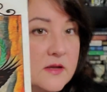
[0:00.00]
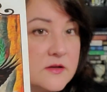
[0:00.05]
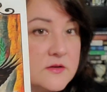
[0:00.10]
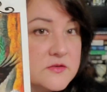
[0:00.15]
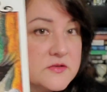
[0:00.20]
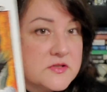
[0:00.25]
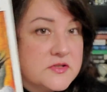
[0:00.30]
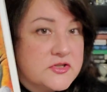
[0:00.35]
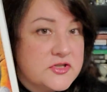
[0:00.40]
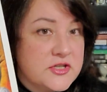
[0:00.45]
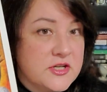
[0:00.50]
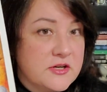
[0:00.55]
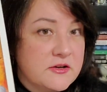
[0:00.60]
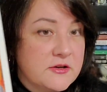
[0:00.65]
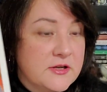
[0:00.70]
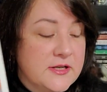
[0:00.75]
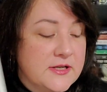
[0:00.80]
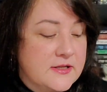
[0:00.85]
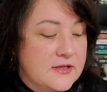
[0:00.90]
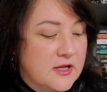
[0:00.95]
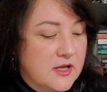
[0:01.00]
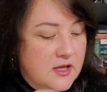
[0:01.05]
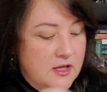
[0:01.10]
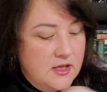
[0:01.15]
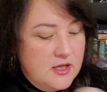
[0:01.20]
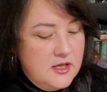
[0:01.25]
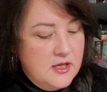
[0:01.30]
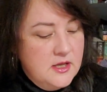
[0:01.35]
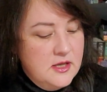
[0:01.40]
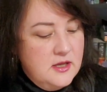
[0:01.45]
Here's a Chariot.
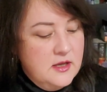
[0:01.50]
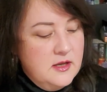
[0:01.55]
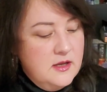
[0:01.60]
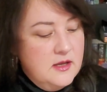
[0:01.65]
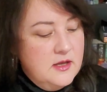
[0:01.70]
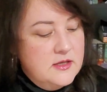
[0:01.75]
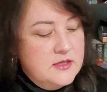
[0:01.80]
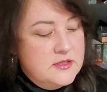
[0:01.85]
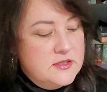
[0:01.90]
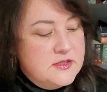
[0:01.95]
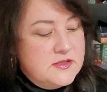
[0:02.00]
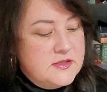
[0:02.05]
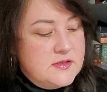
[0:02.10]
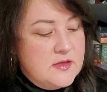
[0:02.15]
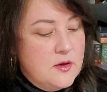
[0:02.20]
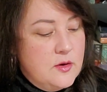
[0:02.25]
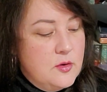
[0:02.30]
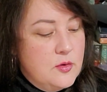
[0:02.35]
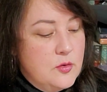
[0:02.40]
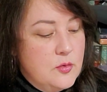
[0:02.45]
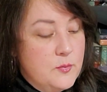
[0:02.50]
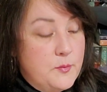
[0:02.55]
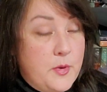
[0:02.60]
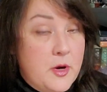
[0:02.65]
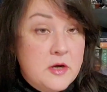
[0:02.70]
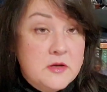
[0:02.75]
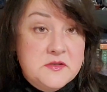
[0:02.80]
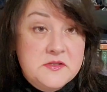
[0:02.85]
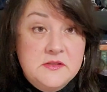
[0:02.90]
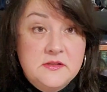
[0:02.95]
So
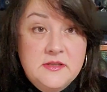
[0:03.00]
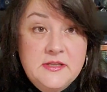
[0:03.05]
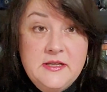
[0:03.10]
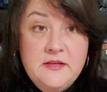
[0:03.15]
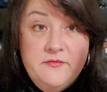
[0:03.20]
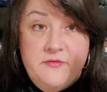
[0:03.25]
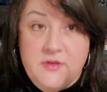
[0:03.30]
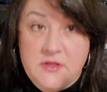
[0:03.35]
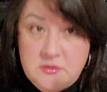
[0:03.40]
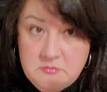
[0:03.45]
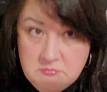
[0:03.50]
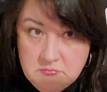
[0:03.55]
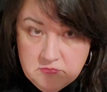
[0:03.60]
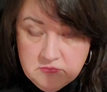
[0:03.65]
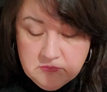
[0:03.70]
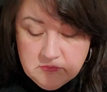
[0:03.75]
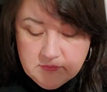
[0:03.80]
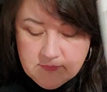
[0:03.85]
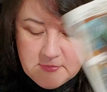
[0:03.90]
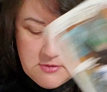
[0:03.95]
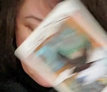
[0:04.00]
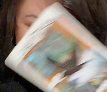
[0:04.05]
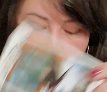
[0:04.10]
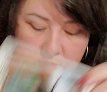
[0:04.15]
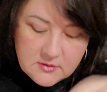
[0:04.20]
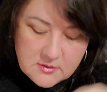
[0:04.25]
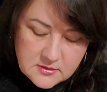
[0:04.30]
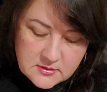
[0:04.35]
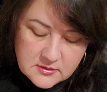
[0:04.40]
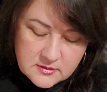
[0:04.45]
Barr's leaving.
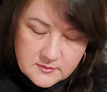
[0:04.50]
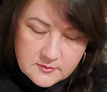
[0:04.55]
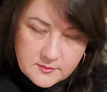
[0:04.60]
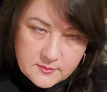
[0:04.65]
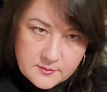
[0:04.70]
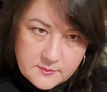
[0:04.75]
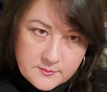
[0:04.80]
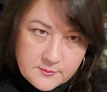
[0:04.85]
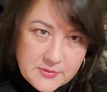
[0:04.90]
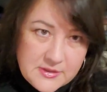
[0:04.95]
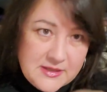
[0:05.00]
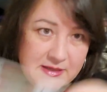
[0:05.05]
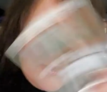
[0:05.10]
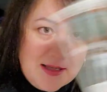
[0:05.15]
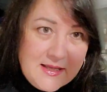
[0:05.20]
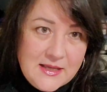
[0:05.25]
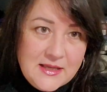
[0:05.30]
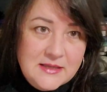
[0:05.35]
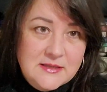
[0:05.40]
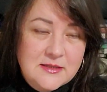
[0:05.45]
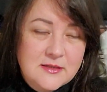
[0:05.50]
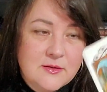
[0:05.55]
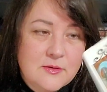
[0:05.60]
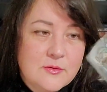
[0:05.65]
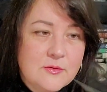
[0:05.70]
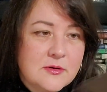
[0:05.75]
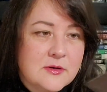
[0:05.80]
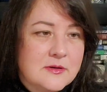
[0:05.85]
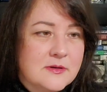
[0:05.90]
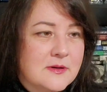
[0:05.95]
But again,
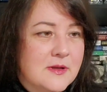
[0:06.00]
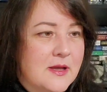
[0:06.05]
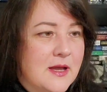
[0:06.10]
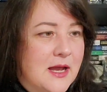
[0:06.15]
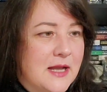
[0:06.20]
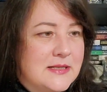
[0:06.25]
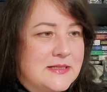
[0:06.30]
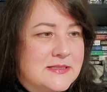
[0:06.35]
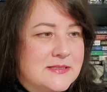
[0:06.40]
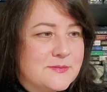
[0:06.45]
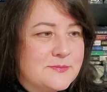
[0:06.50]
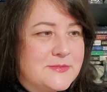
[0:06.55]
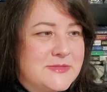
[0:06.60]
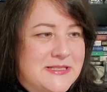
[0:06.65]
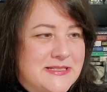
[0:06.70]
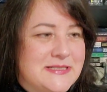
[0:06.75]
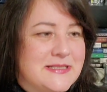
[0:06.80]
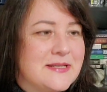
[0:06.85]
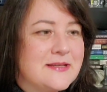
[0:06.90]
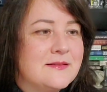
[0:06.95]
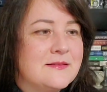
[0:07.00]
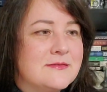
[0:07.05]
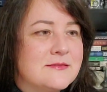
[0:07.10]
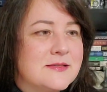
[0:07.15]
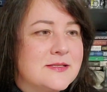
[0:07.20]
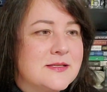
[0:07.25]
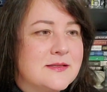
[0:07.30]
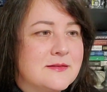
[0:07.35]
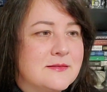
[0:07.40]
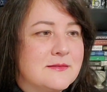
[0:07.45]
I need some
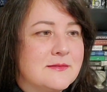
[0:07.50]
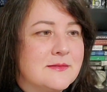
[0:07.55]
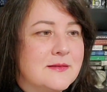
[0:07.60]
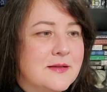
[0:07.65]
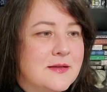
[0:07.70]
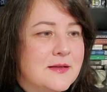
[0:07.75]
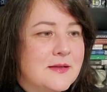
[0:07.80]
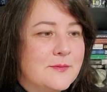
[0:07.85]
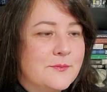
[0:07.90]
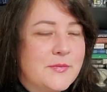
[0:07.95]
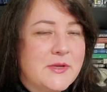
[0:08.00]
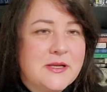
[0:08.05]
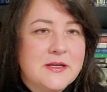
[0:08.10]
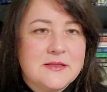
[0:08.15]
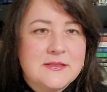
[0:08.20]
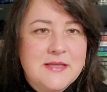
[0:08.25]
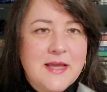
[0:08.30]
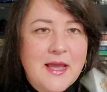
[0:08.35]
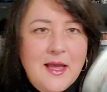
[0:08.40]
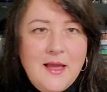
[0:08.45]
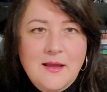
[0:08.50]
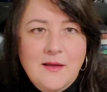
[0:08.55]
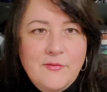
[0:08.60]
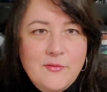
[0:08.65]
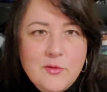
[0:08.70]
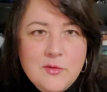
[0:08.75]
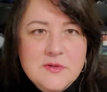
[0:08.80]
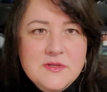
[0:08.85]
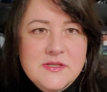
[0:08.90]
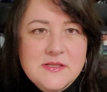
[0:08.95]
details here. Because, yeah, of
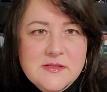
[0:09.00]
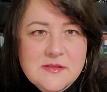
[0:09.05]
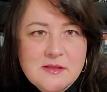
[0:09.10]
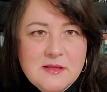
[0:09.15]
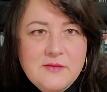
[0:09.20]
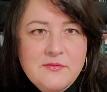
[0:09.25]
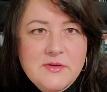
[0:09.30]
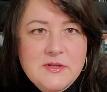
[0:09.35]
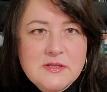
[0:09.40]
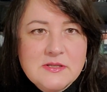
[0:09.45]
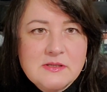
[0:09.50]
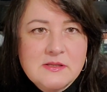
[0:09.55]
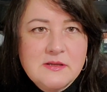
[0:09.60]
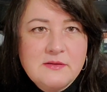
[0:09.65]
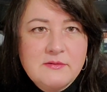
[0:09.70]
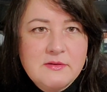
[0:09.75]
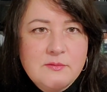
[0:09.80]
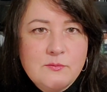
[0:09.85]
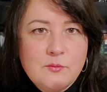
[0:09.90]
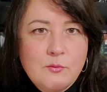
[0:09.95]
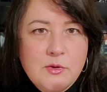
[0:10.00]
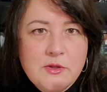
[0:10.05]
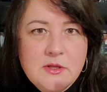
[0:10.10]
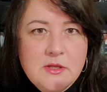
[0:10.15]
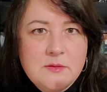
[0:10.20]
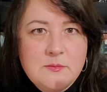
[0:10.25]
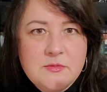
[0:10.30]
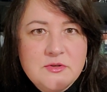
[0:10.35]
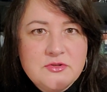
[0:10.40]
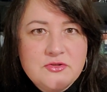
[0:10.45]
course he's leaving. He's leaving when the
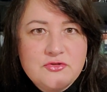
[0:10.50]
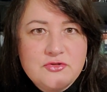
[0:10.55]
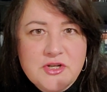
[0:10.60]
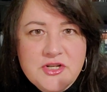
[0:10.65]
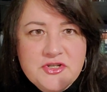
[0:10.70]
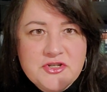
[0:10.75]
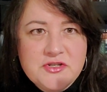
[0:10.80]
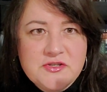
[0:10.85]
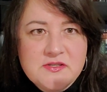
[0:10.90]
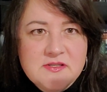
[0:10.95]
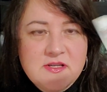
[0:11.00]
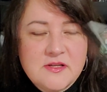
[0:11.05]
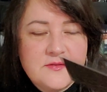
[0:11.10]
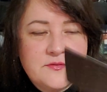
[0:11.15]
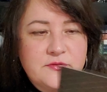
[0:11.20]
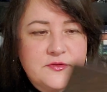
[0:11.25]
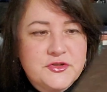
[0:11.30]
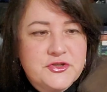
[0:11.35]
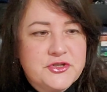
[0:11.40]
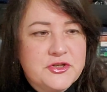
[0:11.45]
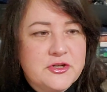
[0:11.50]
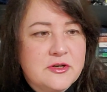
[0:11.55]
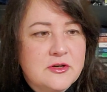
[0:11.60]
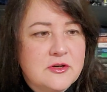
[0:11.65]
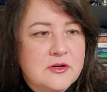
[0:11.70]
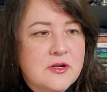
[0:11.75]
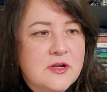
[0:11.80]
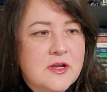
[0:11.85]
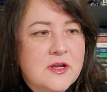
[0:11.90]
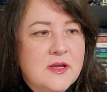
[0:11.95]
administration's done for
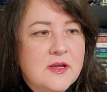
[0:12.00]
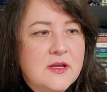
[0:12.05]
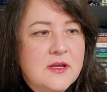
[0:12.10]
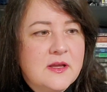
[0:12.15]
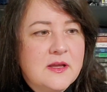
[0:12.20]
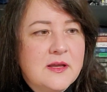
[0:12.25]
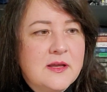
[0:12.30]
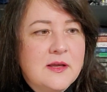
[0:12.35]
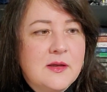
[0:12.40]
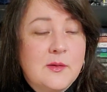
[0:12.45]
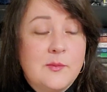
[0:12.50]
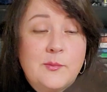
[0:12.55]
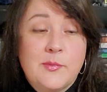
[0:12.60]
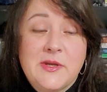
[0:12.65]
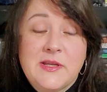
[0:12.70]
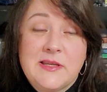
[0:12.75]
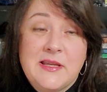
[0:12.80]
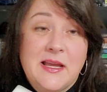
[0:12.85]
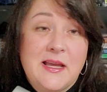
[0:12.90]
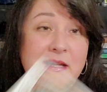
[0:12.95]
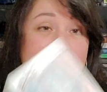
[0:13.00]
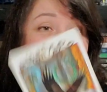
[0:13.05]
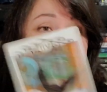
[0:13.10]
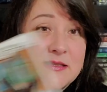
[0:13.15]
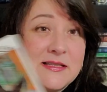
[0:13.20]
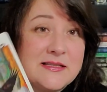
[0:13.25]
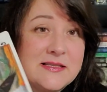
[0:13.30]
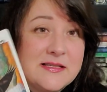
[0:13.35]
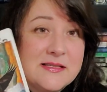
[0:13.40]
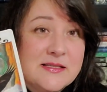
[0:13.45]
sure. But, yeah,
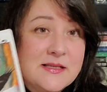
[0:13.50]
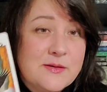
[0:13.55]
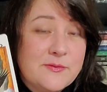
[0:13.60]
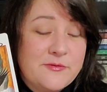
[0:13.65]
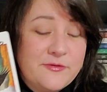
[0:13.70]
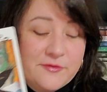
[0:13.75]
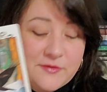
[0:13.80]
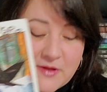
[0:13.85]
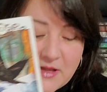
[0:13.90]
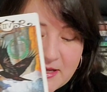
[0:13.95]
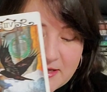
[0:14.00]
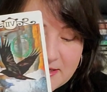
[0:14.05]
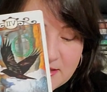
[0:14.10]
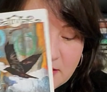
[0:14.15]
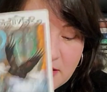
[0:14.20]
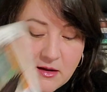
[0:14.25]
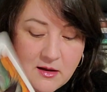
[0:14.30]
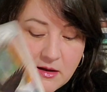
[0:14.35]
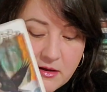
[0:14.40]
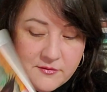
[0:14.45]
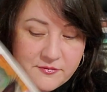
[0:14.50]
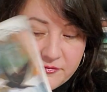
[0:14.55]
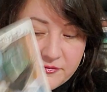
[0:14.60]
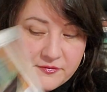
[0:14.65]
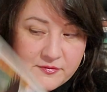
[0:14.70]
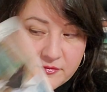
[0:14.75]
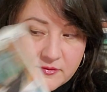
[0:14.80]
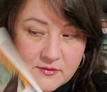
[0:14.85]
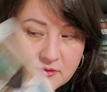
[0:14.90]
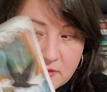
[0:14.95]
this is him flying off.